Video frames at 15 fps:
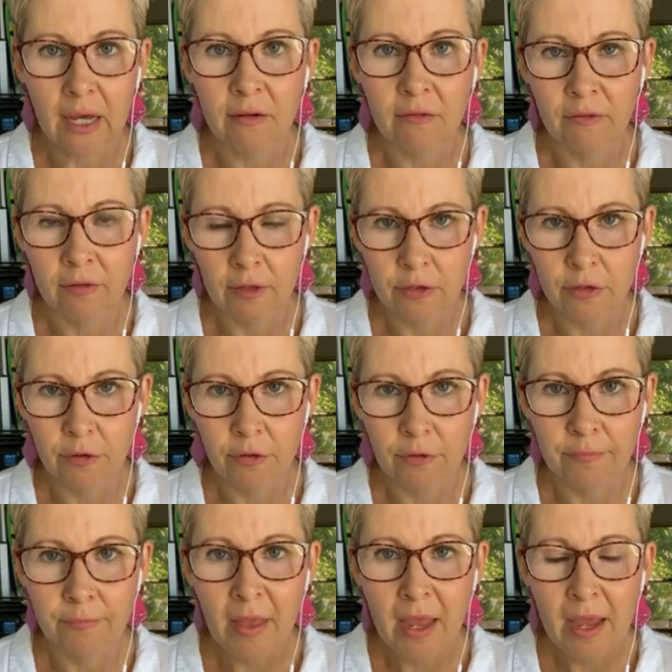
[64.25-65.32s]
love you.
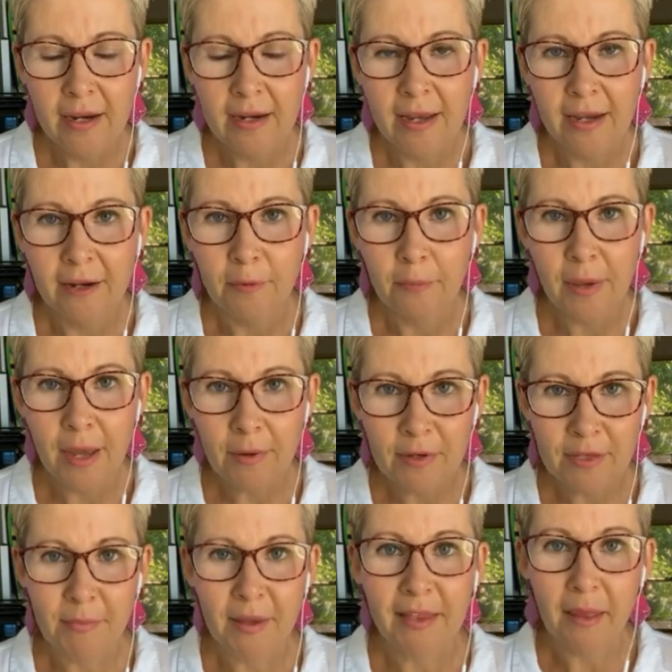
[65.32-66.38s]
Now, bear
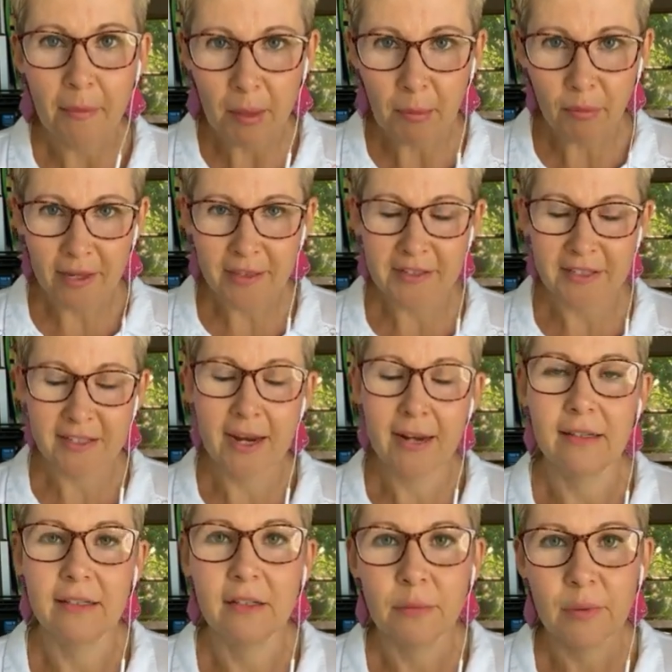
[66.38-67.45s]
with me, let me break this
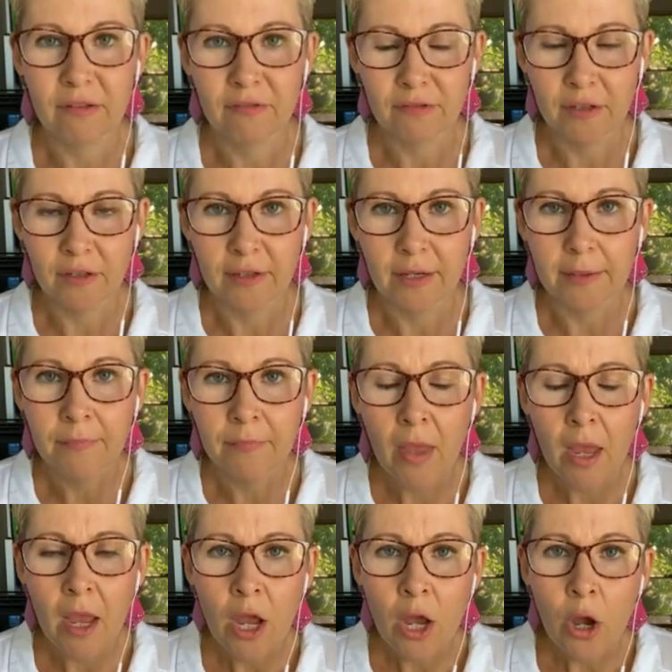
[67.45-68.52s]
down a little bit further.
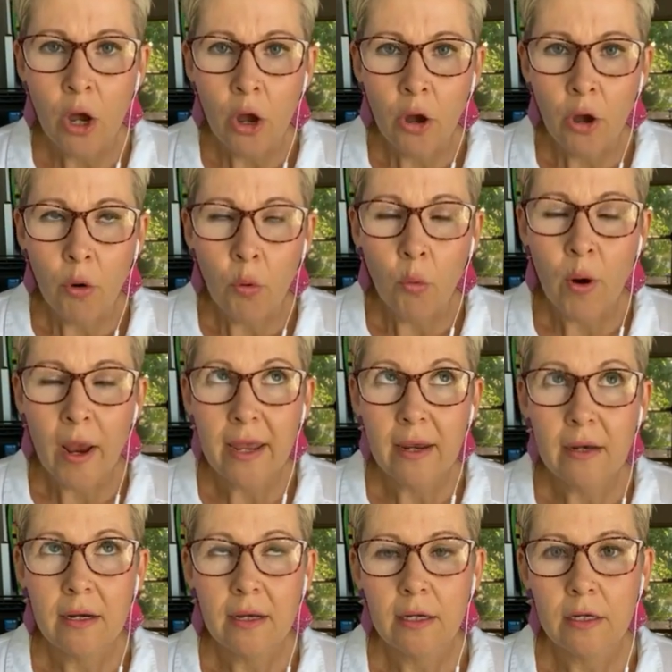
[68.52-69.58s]

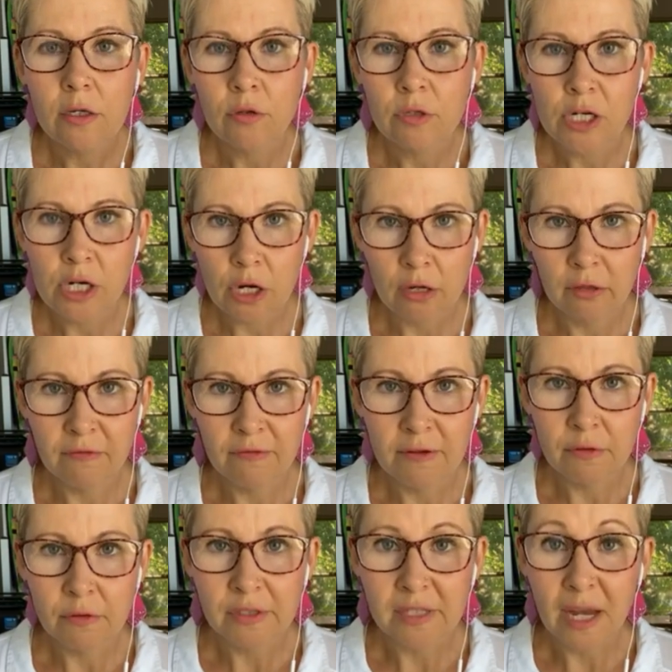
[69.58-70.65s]
When your child
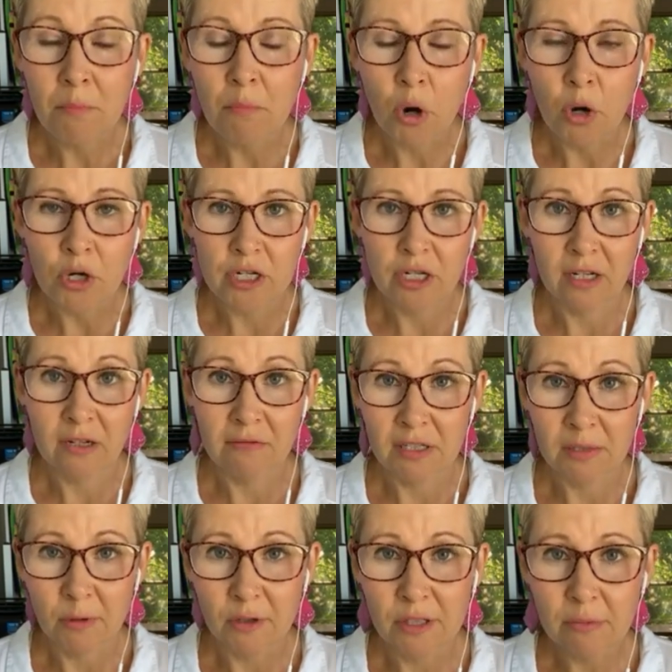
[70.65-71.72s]
feels emotionally
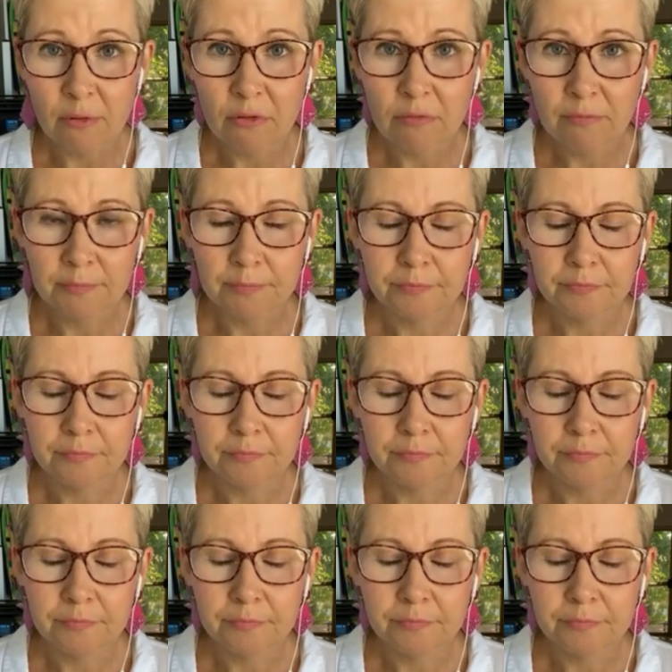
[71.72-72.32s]
responsible